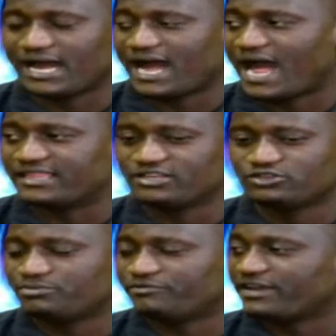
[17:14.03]
and then
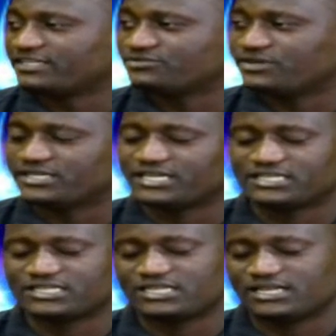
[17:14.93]
to be fighting
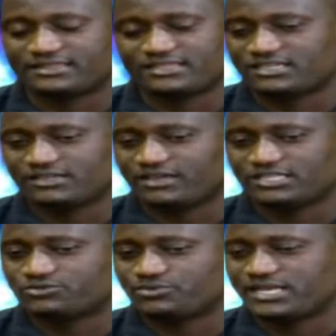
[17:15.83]
relegation, I think
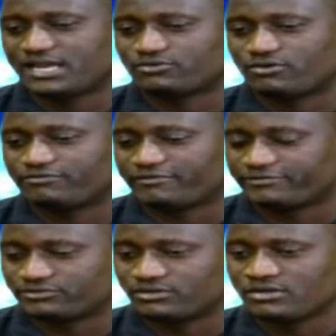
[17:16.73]
it's really uncalled
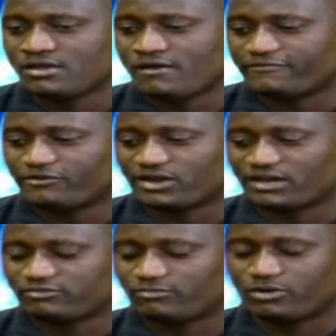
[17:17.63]
for
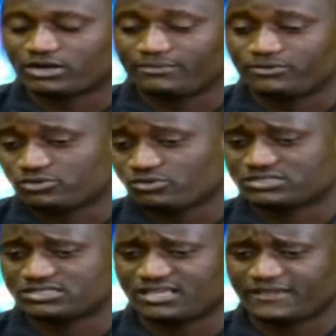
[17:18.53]
Ghana Football Club. We
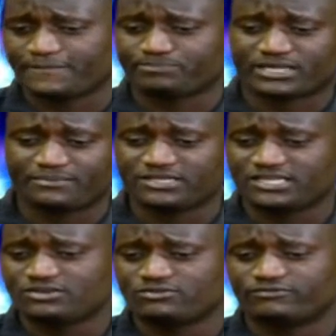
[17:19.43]
thought they coming
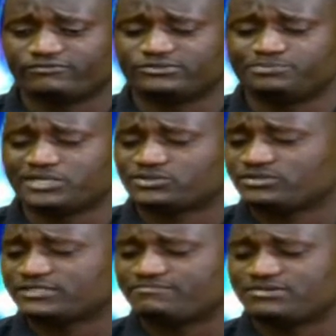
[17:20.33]
in based
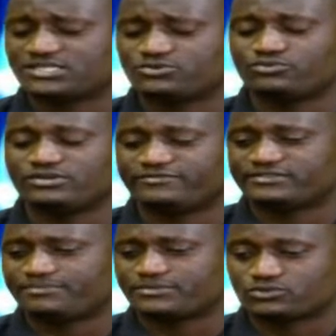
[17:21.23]
on championship will
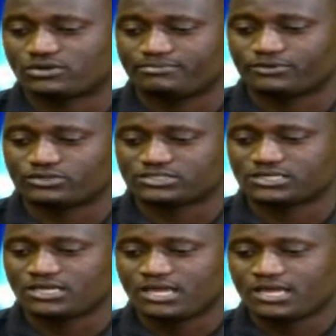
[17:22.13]
lift up the squad,
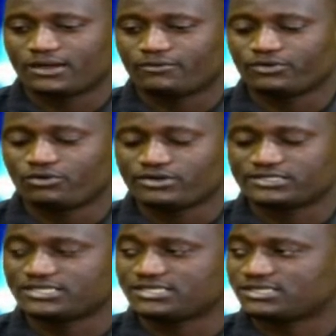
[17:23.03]
because we
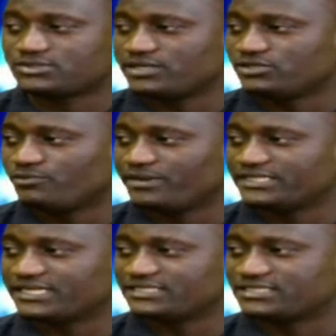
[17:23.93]
always see this when new
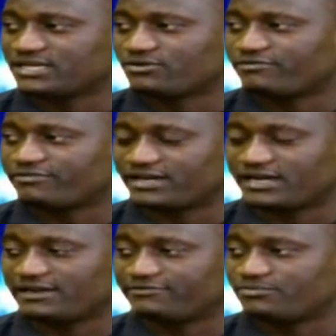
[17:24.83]
managers take over
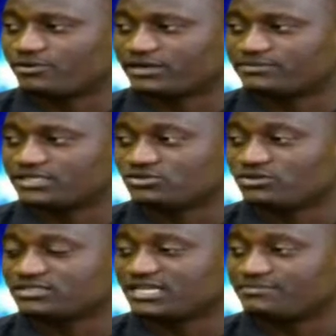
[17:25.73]
at football clubs. There's
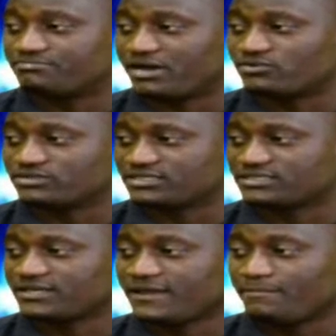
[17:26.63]
always that
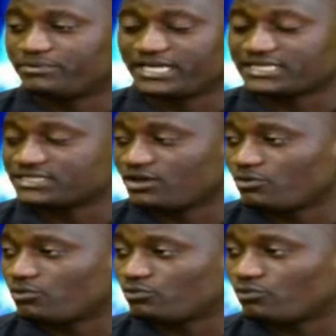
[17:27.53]
bounce. Players now
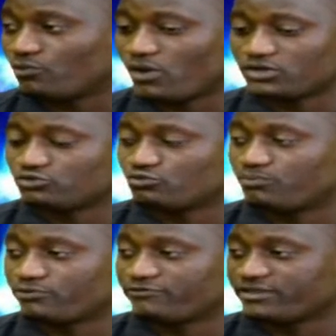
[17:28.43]
want to
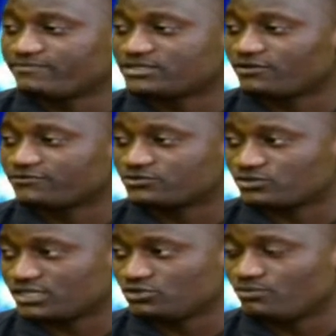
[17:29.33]
prove themselves to
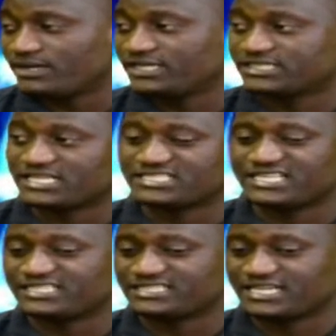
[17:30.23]
the new managers.
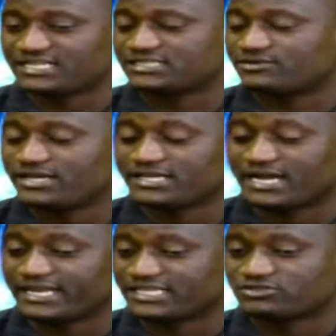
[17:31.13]
They start running
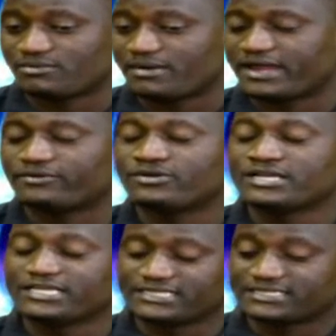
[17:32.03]
an extra mile.
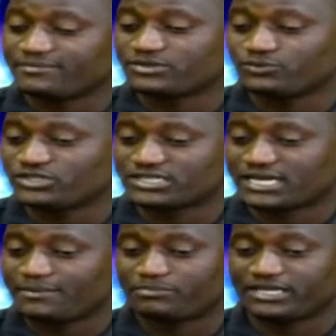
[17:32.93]
It's something which in
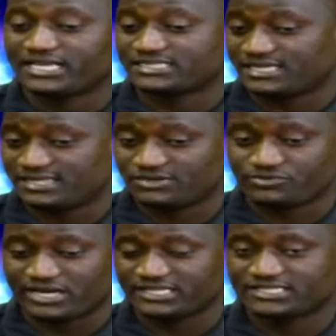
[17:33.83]
Ghana players, I think
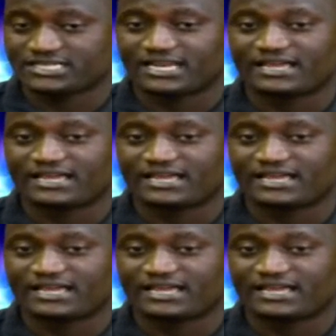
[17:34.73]
realistically,